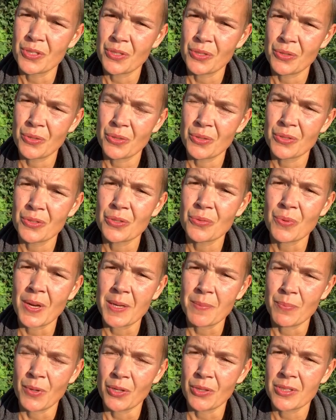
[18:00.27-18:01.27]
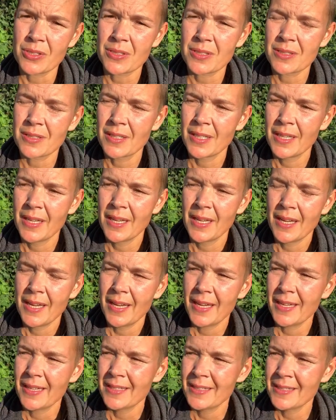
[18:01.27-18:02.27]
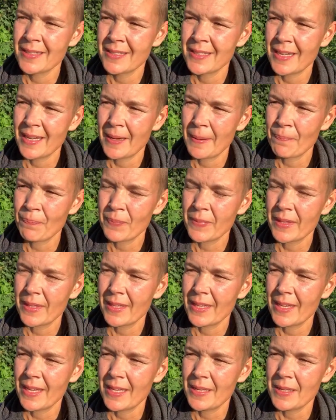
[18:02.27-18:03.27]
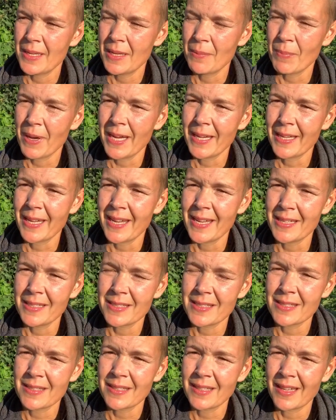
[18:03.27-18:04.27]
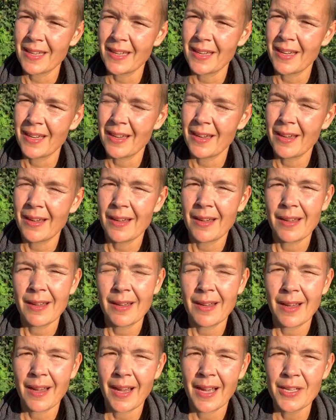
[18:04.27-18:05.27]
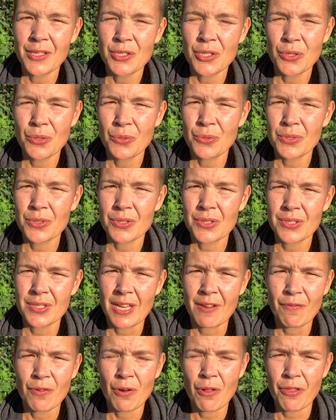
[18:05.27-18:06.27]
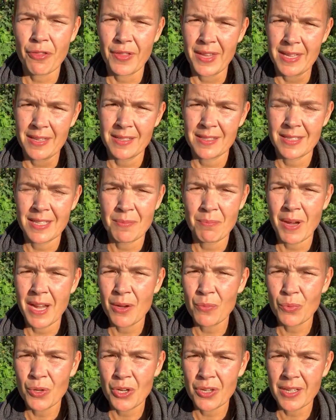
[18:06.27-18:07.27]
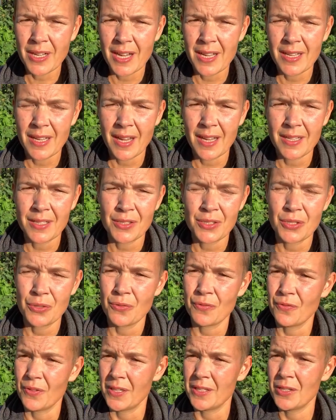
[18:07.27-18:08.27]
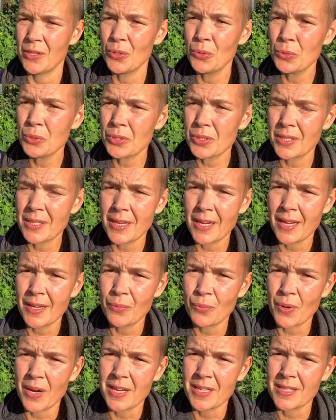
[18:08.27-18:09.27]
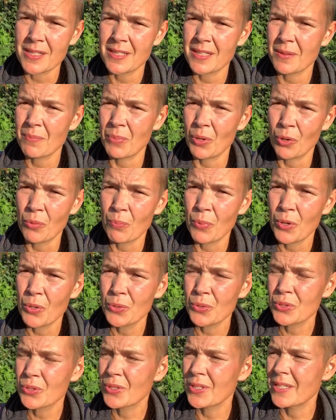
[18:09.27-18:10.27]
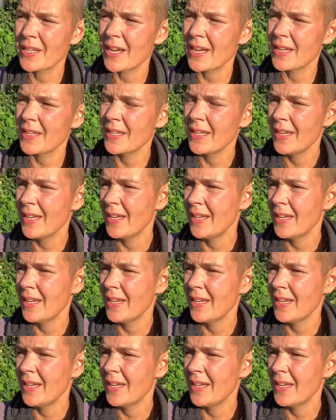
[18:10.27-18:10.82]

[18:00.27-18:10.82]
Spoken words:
to write books. And in my case, I do several things in my work. I do videos, and I write the blog posts, and I